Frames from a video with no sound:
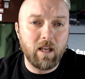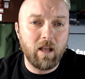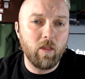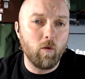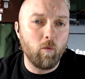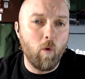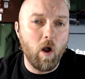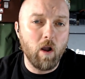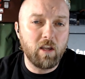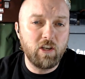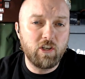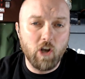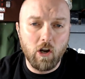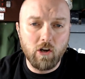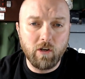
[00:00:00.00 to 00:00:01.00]
and the wonky
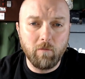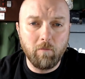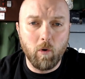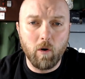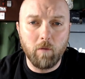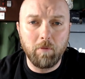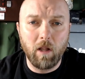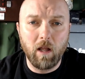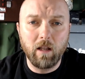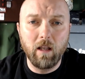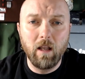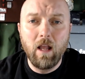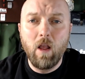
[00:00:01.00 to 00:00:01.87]
charging port plug